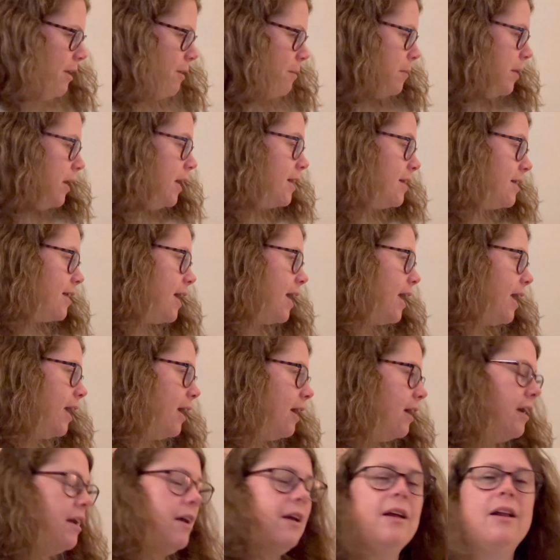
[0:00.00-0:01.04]
Because I
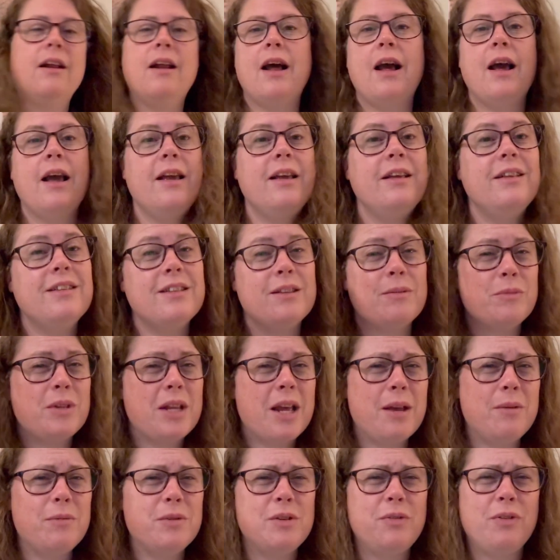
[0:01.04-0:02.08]

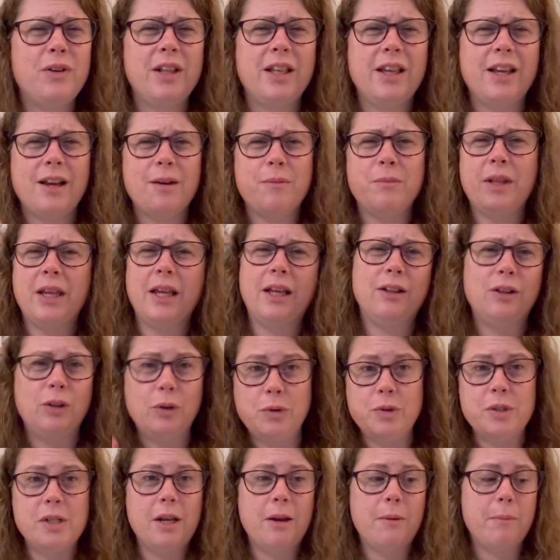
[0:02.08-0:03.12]
sometimes feel like I'm like
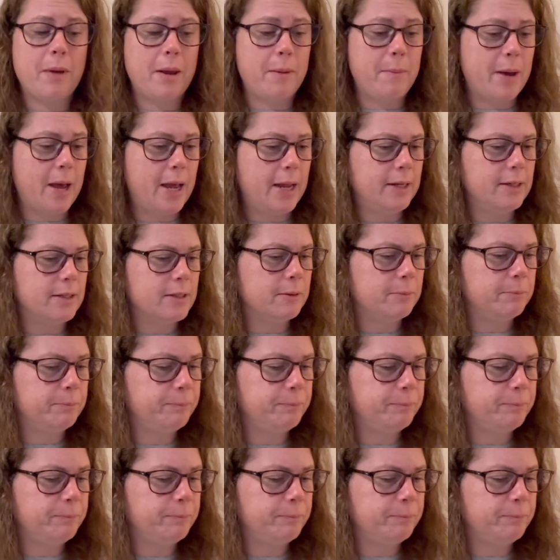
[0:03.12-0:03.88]
losing my mind.